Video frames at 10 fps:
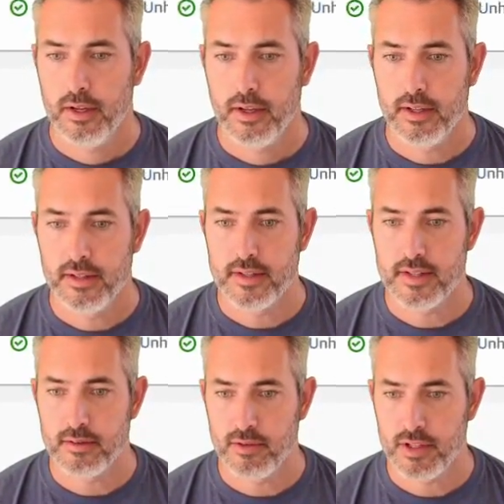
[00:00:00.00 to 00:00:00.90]
And this is
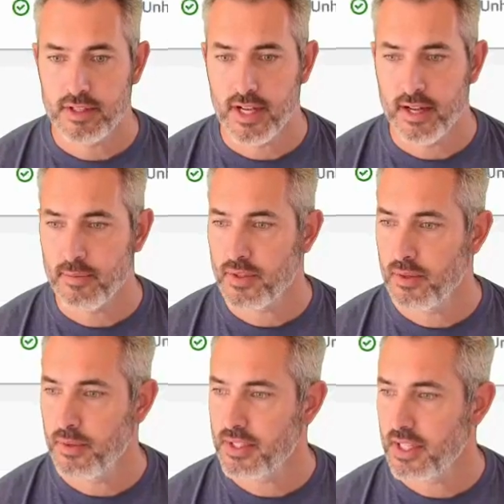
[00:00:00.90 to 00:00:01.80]
real time, so
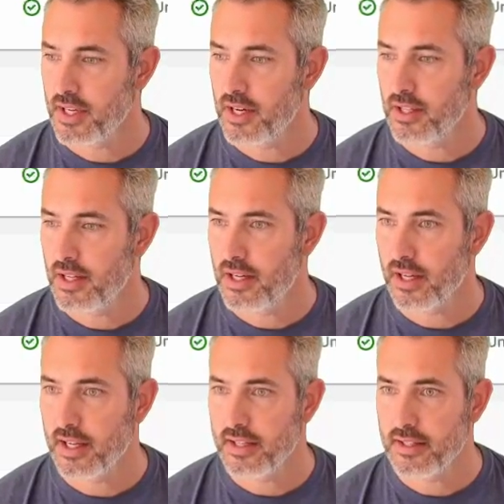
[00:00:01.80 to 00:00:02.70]
we'll see how long
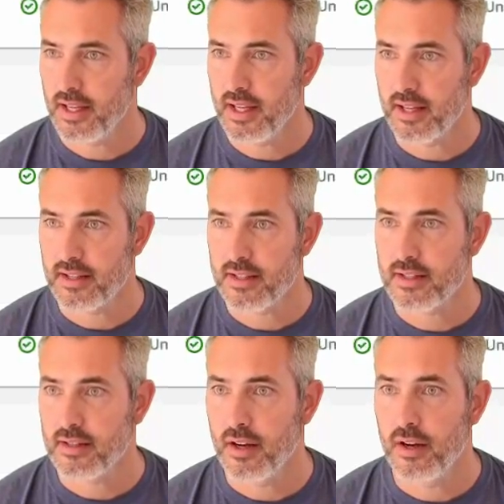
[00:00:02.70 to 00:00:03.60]
it takes.
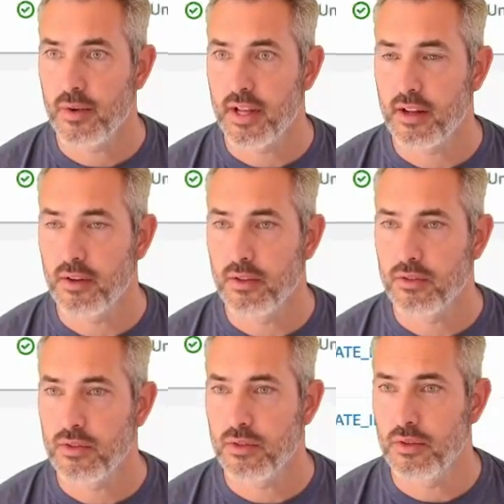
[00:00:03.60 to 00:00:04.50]
We can go
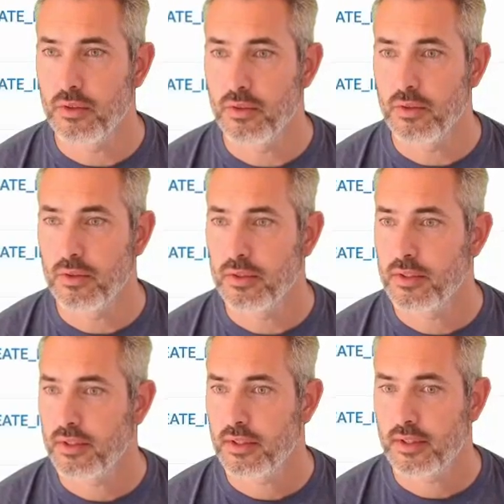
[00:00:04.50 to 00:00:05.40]
to
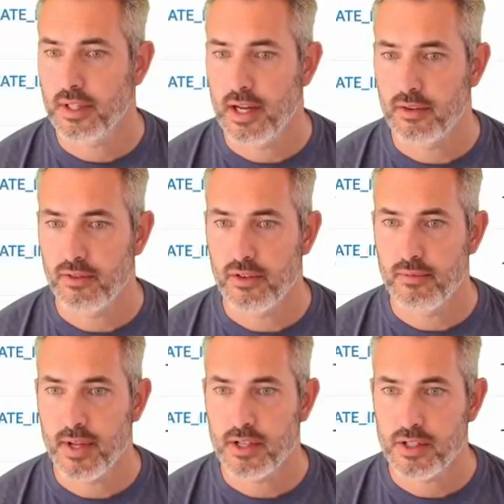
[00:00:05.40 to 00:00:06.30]

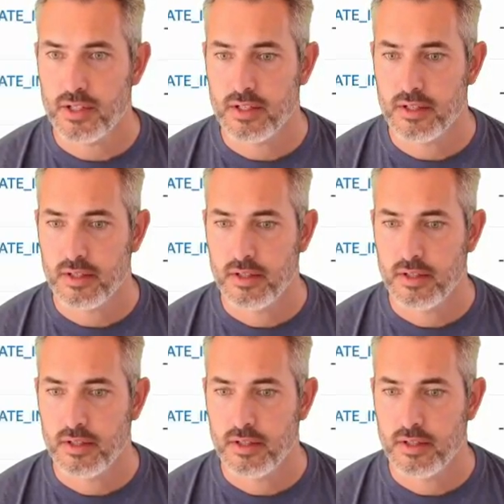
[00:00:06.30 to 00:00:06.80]
CloudFormation.